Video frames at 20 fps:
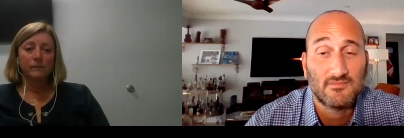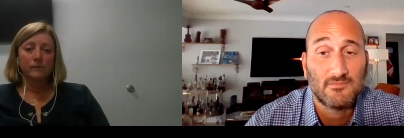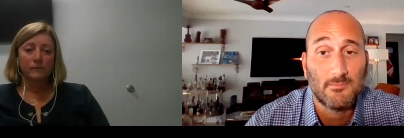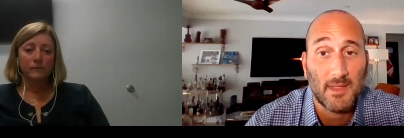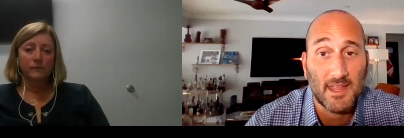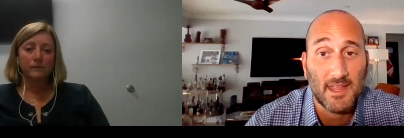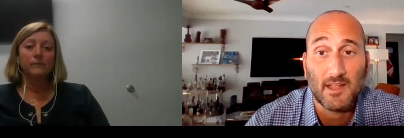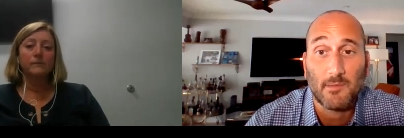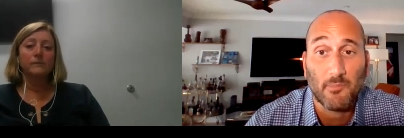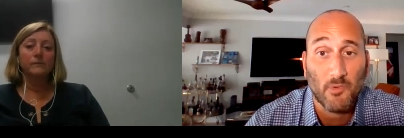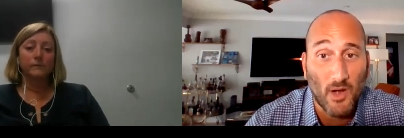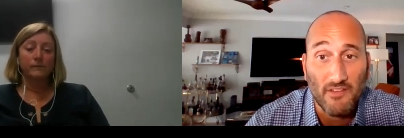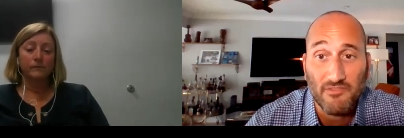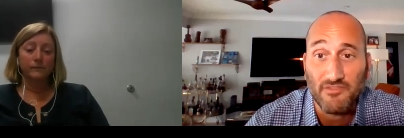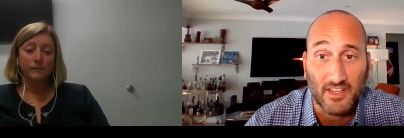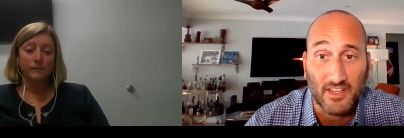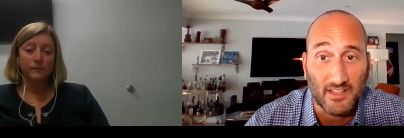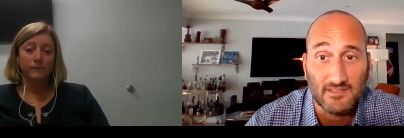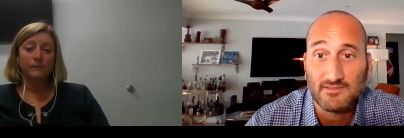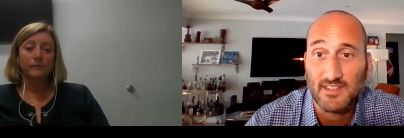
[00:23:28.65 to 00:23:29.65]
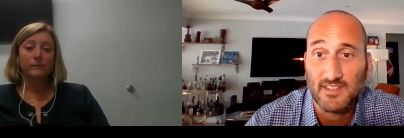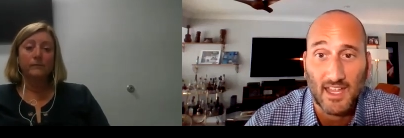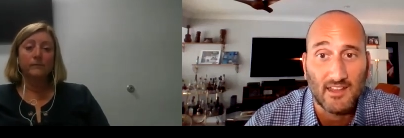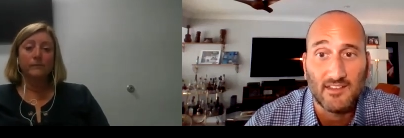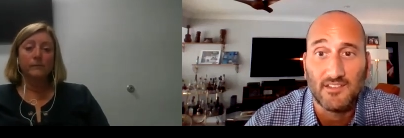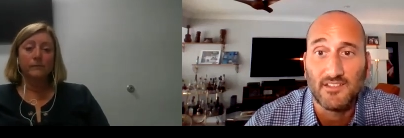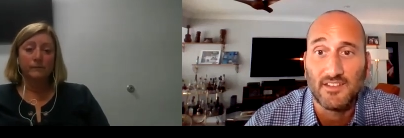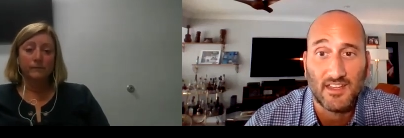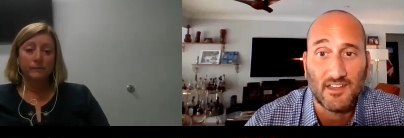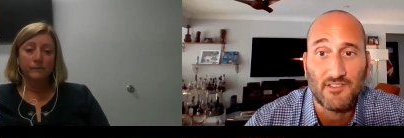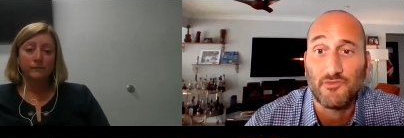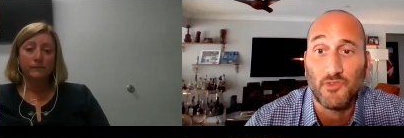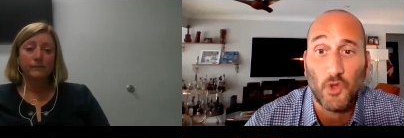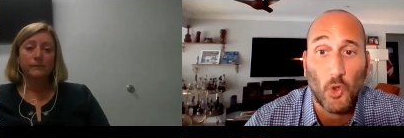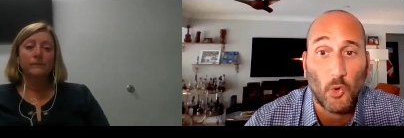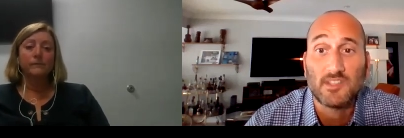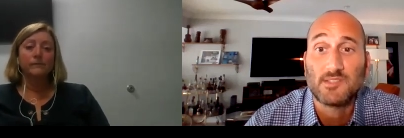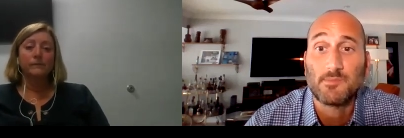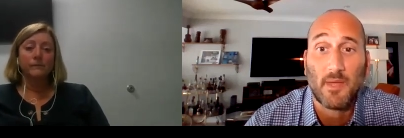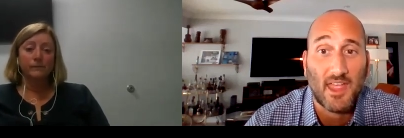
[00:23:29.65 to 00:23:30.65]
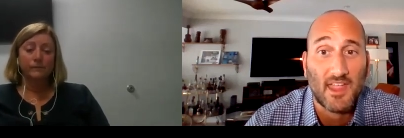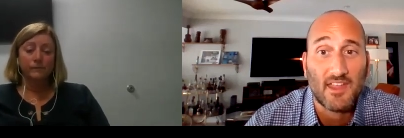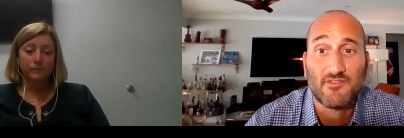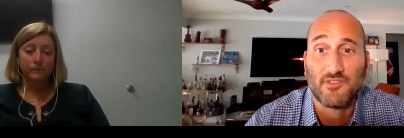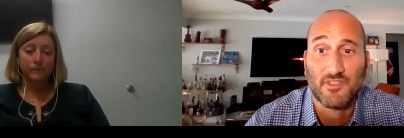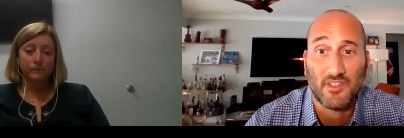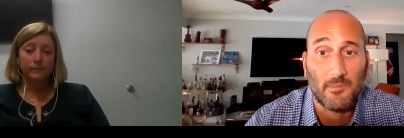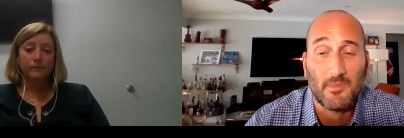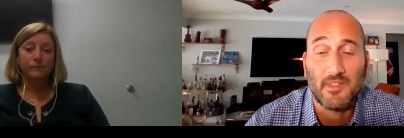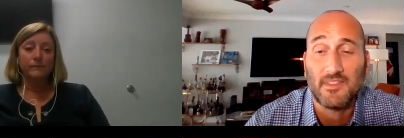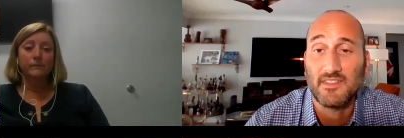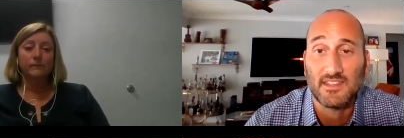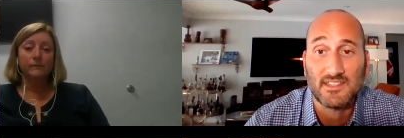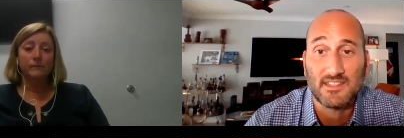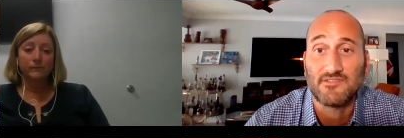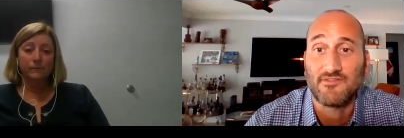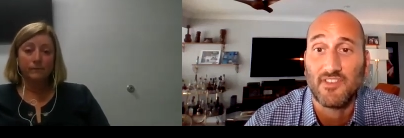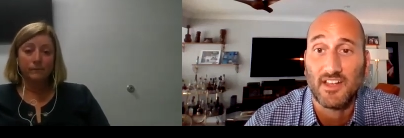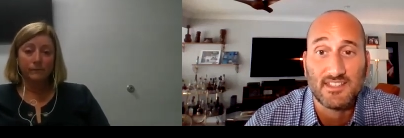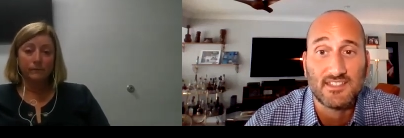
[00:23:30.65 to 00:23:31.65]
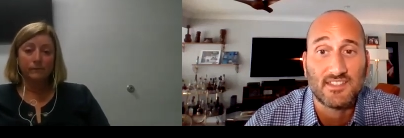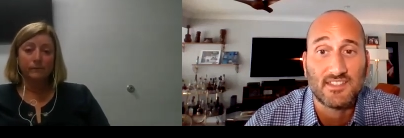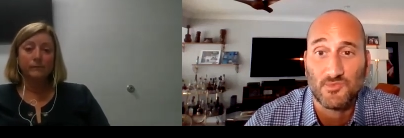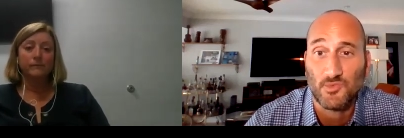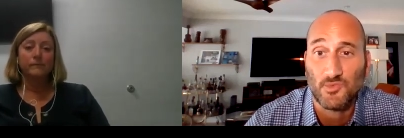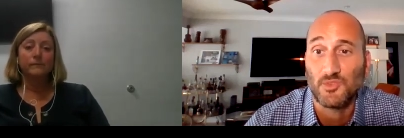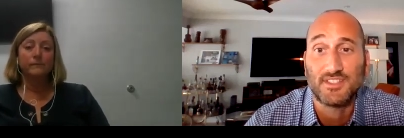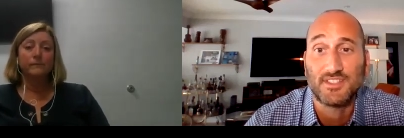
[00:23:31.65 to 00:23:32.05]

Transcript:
Speaker 1: make a profit and if no one's paying for them then these devices will